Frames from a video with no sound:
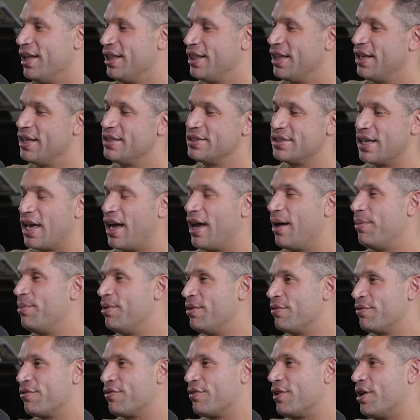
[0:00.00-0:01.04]
things ebb
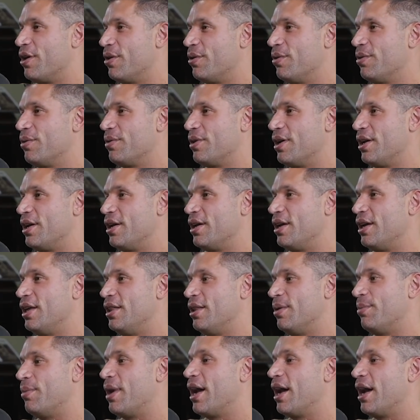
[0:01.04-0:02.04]
and flow in the